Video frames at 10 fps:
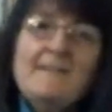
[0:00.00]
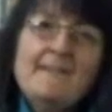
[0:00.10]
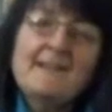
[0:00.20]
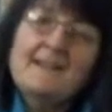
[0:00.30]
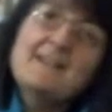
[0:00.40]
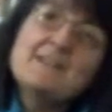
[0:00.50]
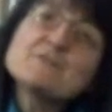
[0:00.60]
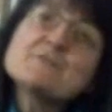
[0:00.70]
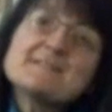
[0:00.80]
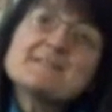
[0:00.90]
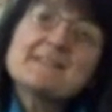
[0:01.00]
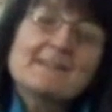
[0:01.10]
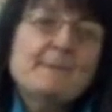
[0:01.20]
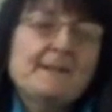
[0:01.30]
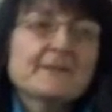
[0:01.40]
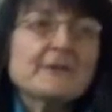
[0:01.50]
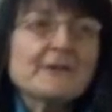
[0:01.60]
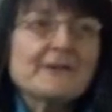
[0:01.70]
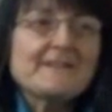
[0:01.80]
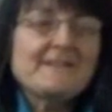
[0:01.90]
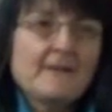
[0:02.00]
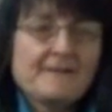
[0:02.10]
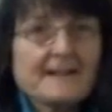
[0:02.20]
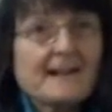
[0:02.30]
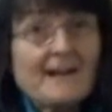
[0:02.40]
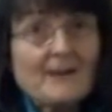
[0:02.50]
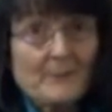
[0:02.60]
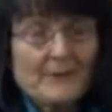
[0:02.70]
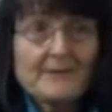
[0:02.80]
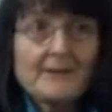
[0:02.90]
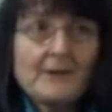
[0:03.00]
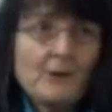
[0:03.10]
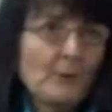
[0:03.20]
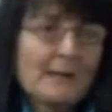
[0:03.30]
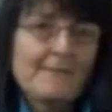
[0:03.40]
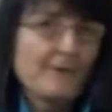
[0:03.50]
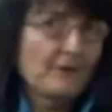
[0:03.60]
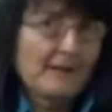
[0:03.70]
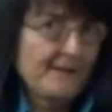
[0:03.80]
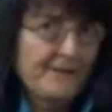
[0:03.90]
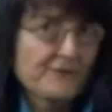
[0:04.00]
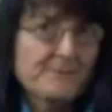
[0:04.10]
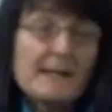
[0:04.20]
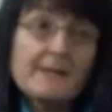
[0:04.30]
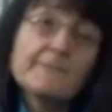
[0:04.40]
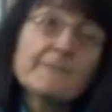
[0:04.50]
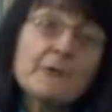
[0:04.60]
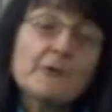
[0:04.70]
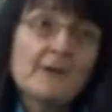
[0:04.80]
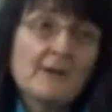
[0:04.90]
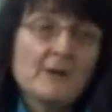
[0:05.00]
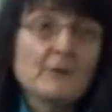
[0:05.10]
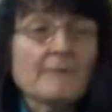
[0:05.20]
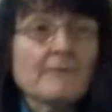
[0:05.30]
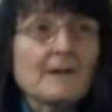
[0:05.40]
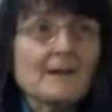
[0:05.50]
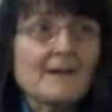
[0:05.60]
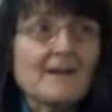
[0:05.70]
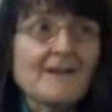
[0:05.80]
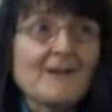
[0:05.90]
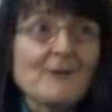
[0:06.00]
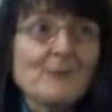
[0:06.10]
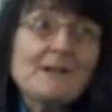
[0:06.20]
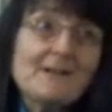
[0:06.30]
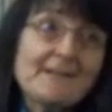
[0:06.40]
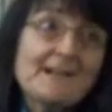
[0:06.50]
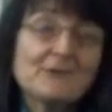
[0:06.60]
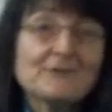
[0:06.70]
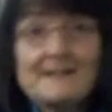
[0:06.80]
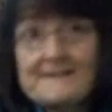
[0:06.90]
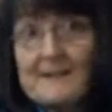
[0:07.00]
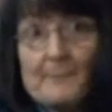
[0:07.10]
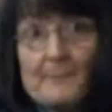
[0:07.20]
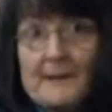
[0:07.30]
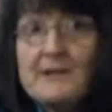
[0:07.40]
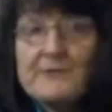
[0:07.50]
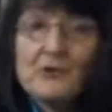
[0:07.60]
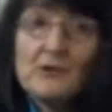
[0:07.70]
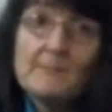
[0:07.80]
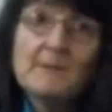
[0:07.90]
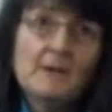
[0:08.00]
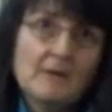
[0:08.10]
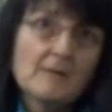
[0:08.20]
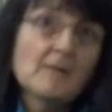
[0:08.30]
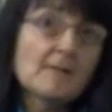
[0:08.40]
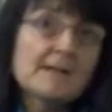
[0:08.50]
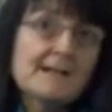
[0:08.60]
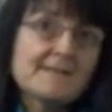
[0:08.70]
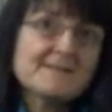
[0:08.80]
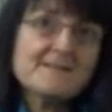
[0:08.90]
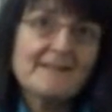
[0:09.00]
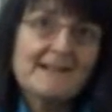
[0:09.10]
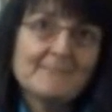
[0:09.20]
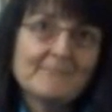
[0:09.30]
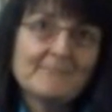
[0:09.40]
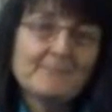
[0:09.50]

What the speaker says: Isn't it interesting? Because to Calleman, who I had the greatest respect for, and we are now creating a page for him on our site,